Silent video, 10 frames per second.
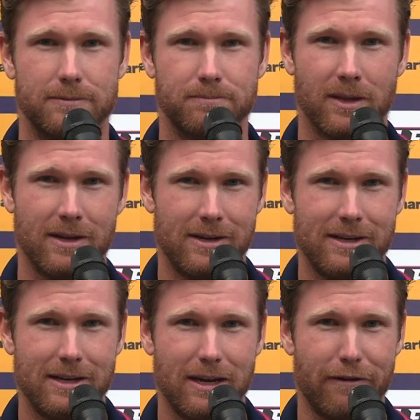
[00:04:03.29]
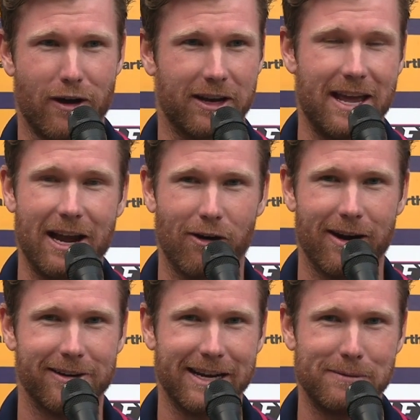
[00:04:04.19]
And if I can hang
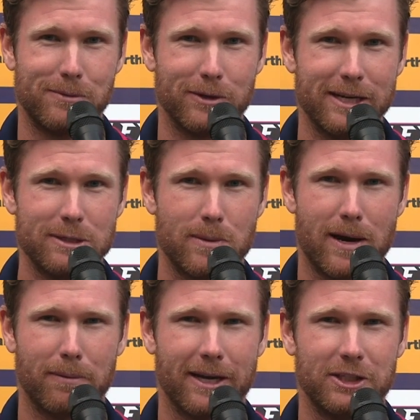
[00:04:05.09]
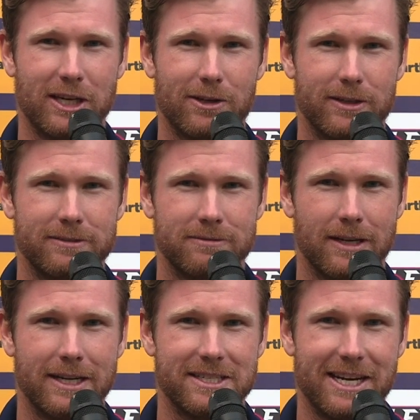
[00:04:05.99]
around a couple more years, we might play each other in
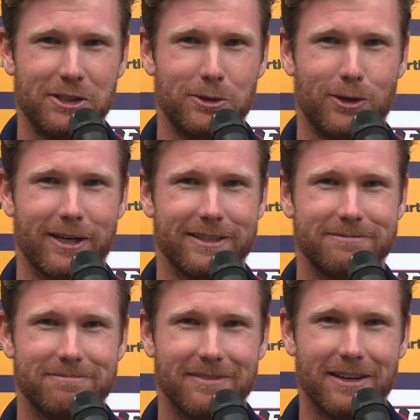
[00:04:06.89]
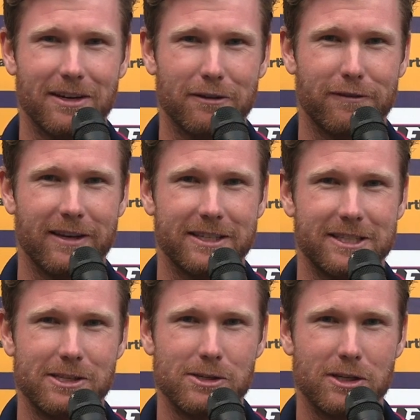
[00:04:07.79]
international cricket if he
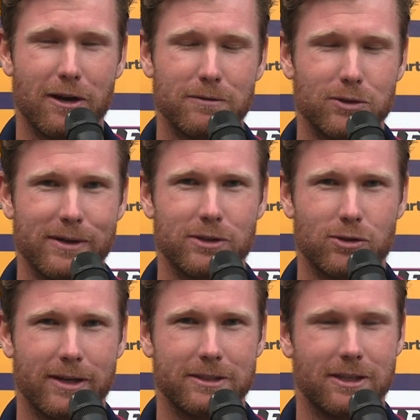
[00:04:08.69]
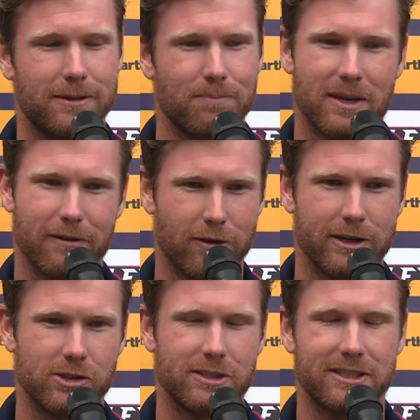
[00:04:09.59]
continues to go from strength to strength. So very
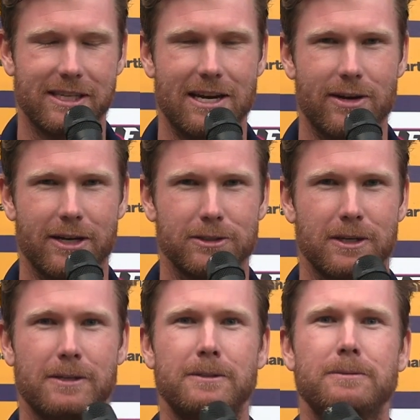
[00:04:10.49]
interested to see how he goes.